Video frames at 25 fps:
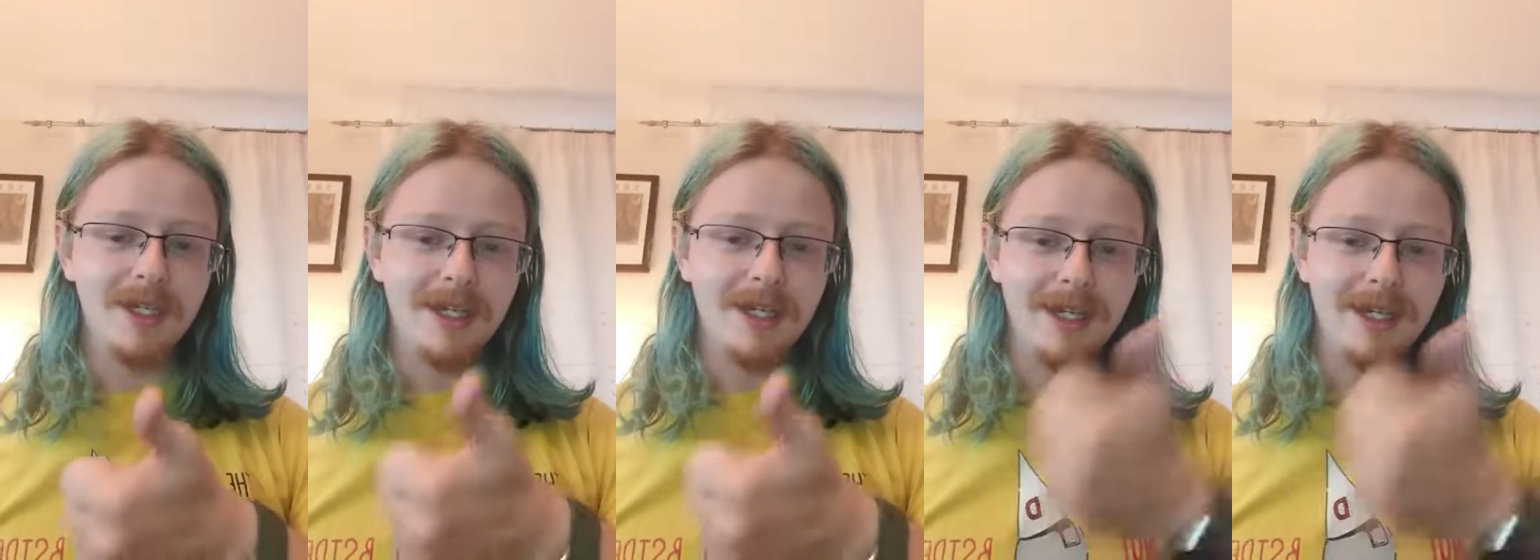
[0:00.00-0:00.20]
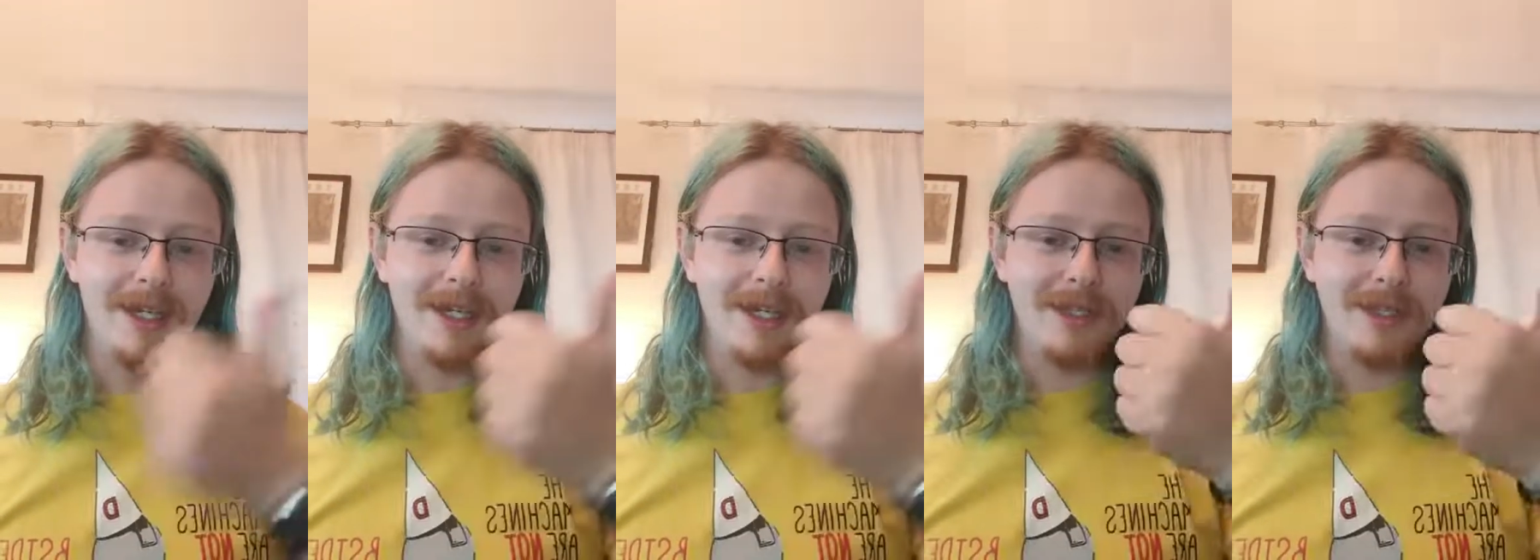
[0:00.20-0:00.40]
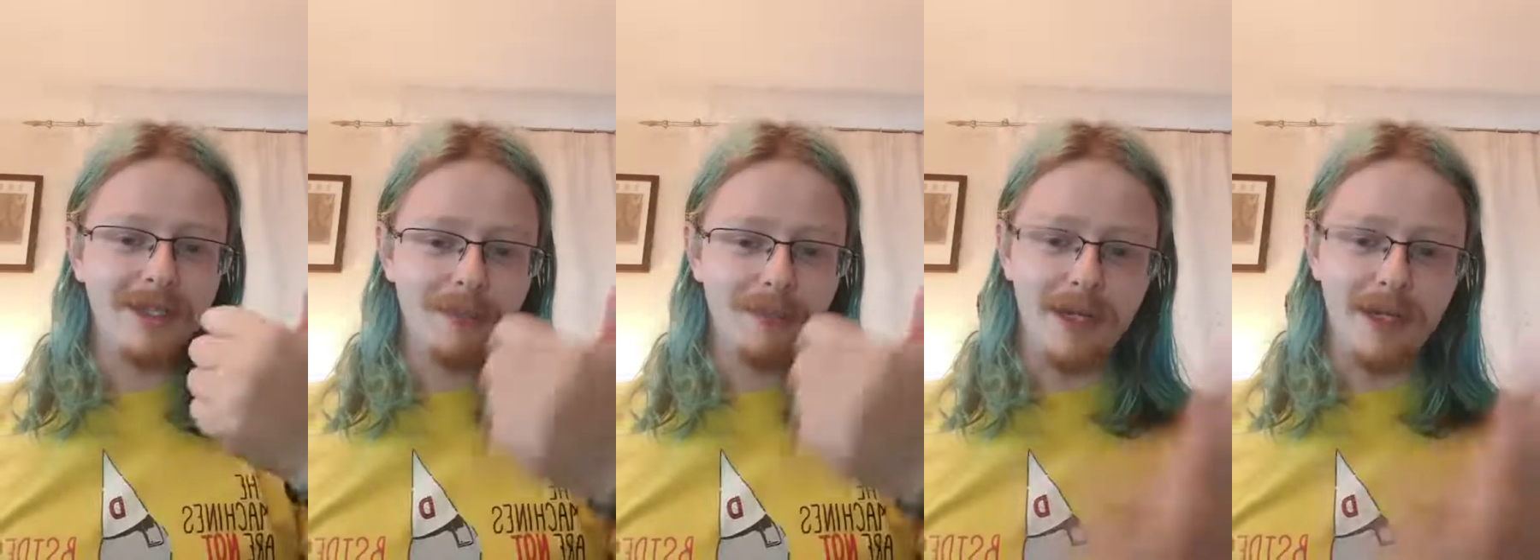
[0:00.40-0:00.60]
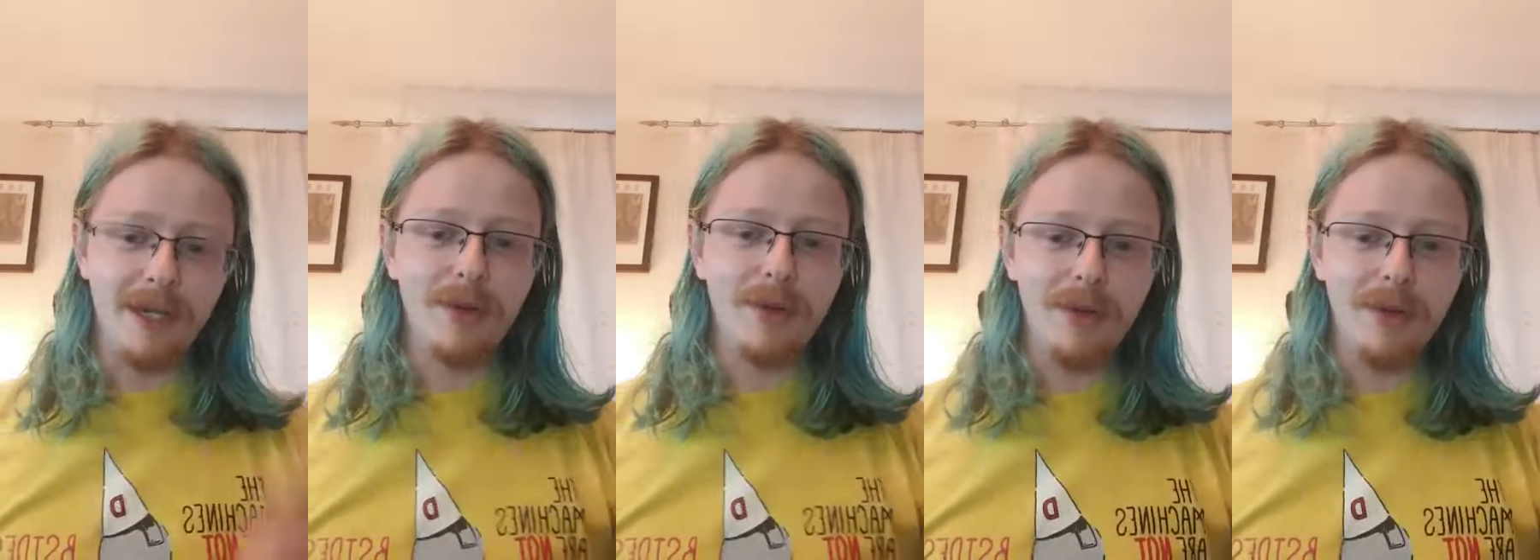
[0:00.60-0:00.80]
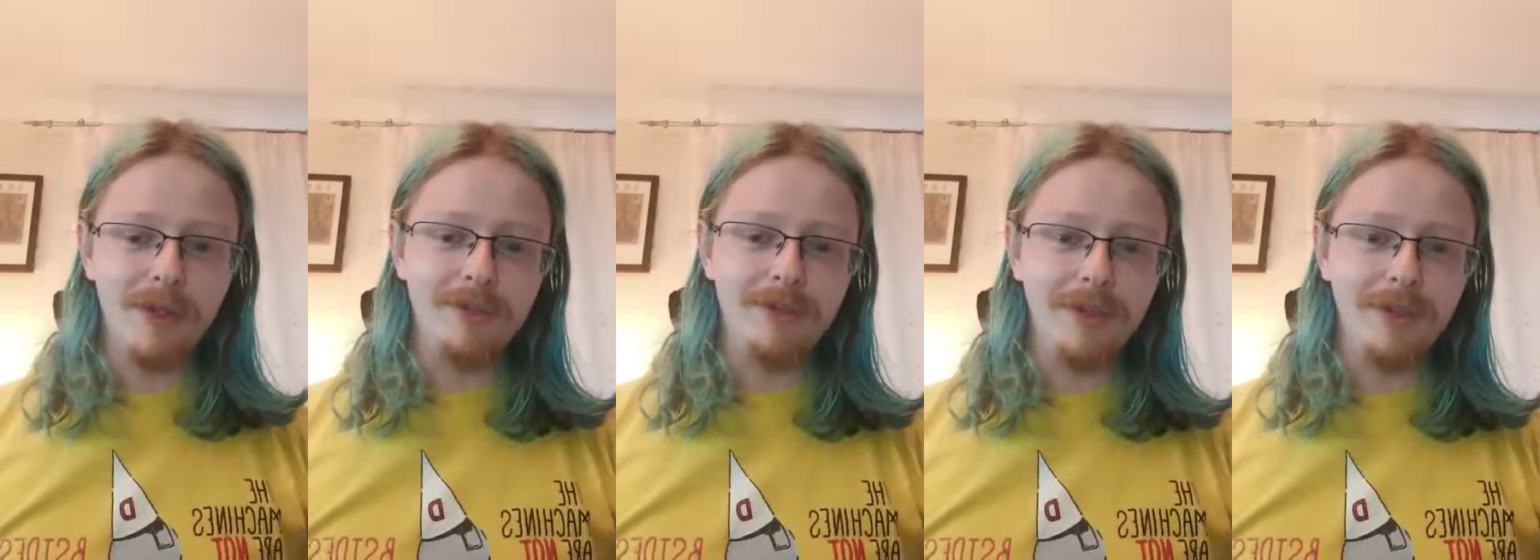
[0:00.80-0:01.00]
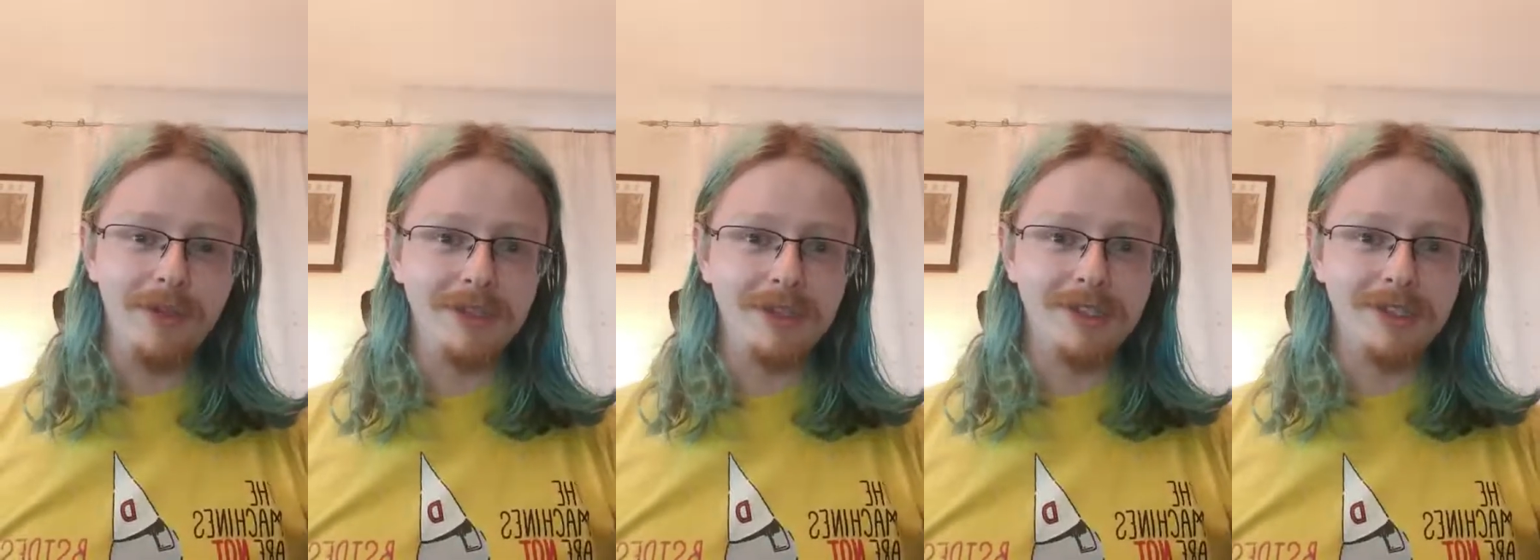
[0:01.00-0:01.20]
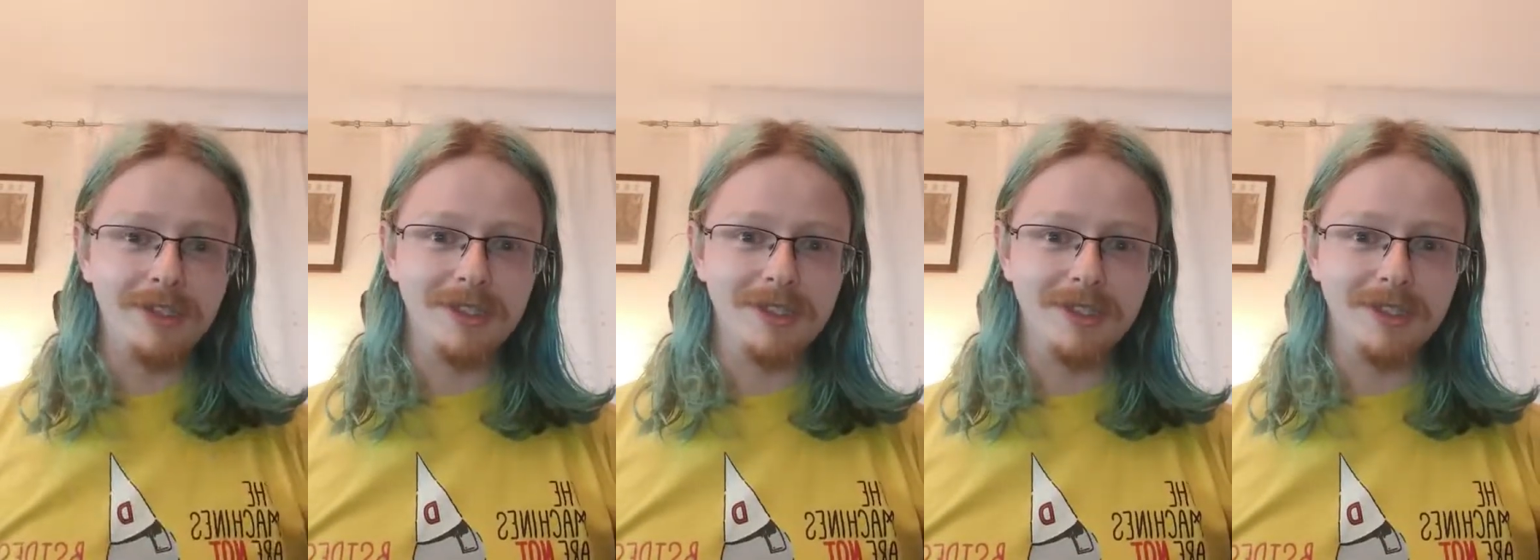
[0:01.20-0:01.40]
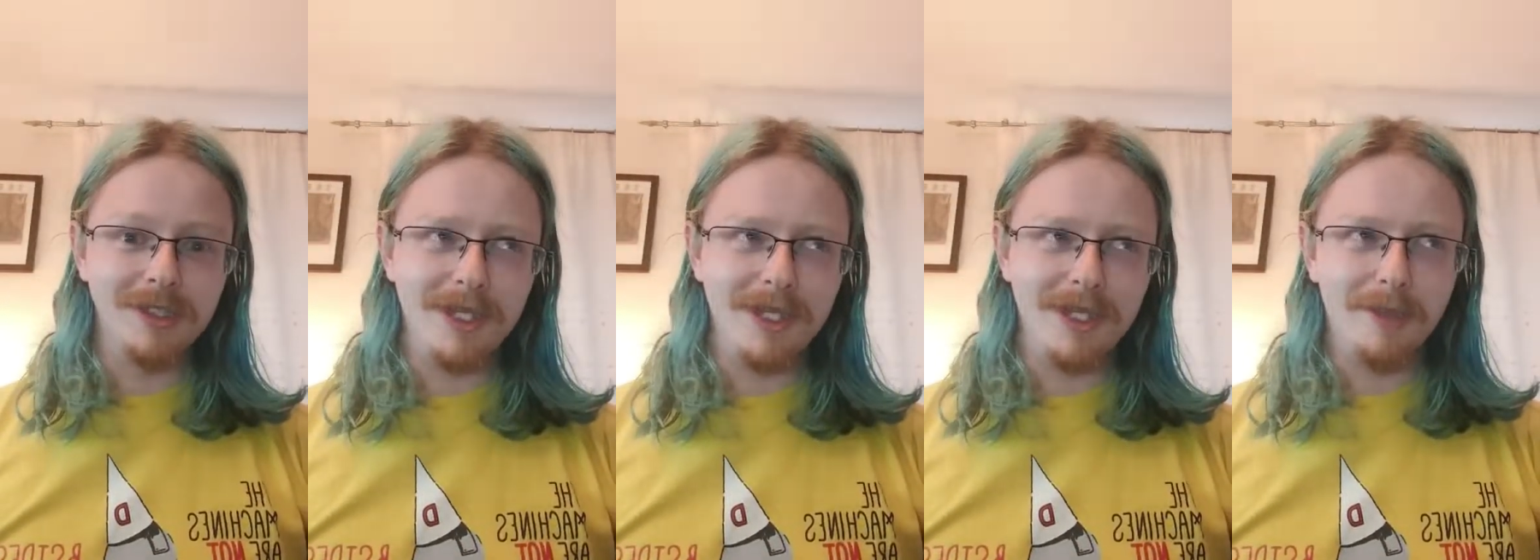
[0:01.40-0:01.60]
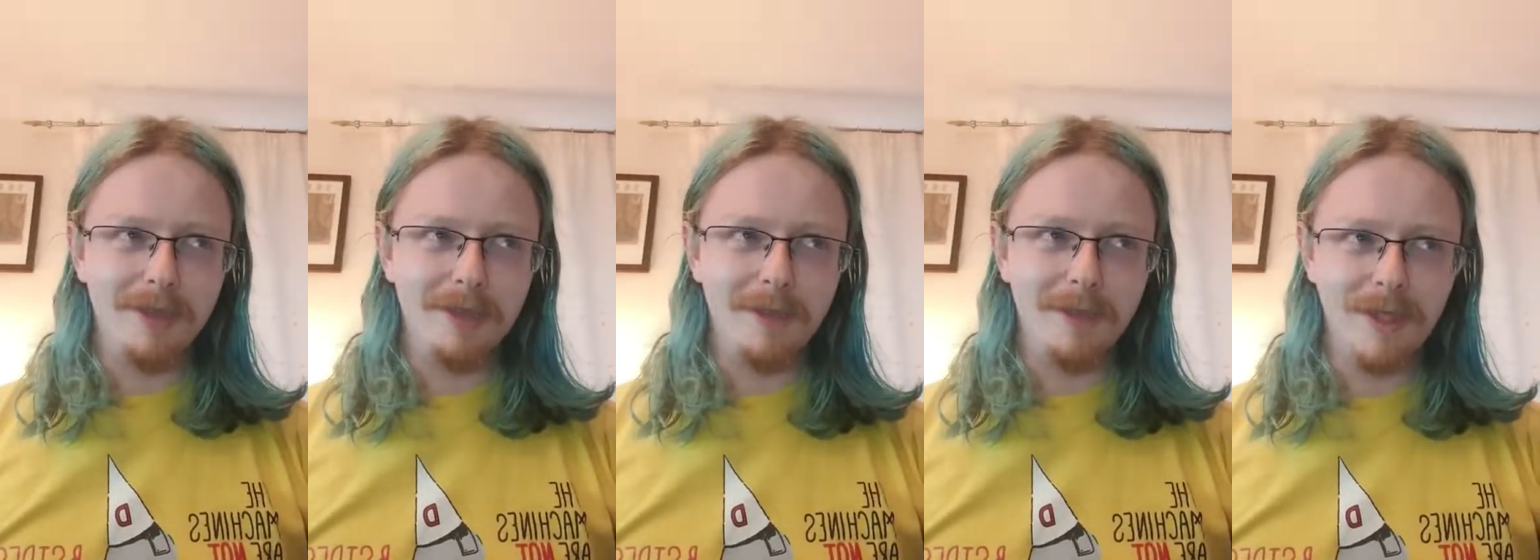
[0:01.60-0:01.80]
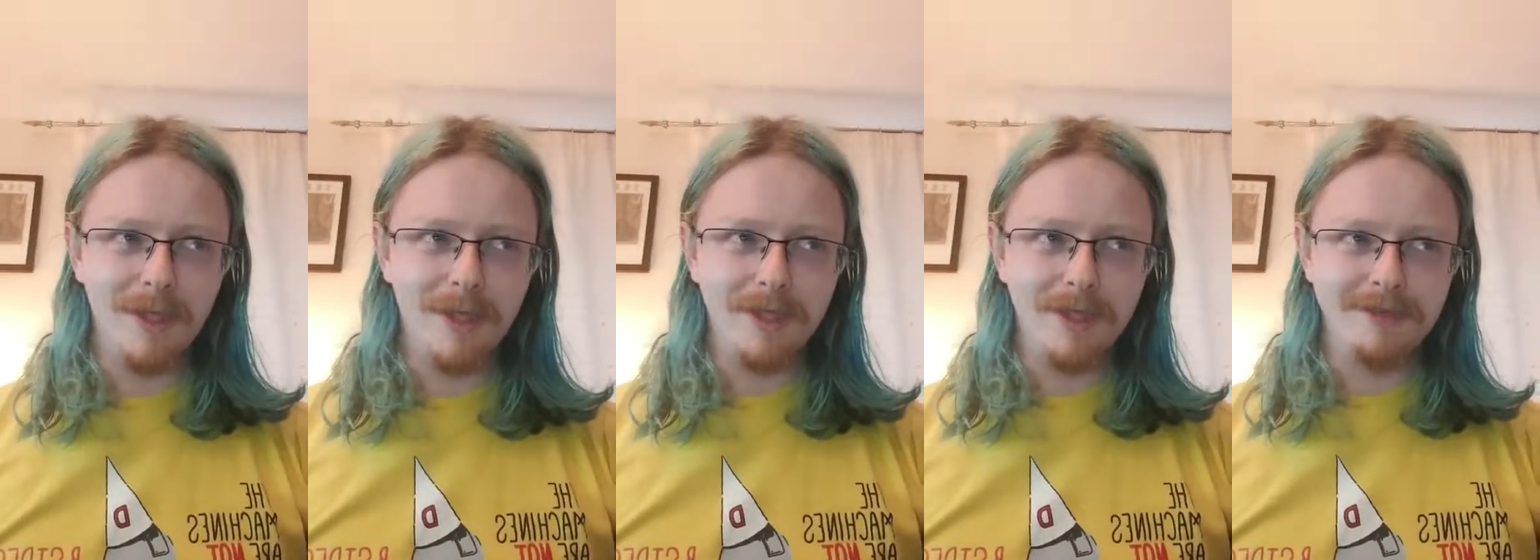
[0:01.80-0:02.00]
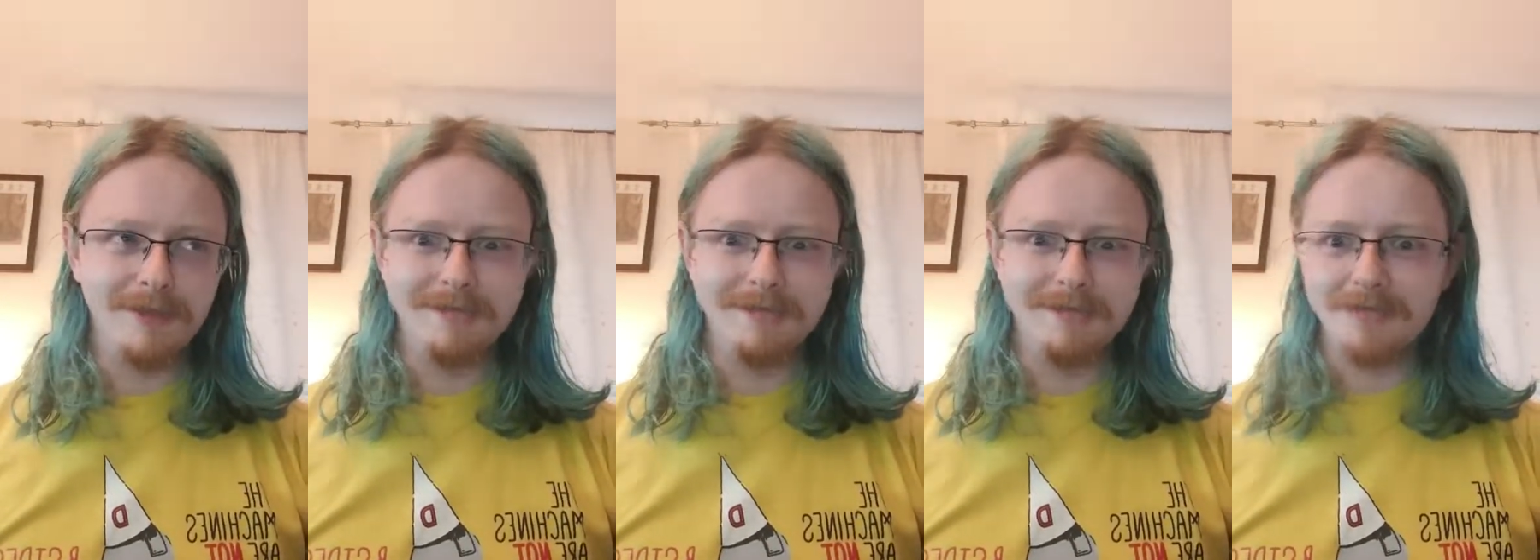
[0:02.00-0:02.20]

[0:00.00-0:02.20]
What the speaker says: and the microwave uses it at about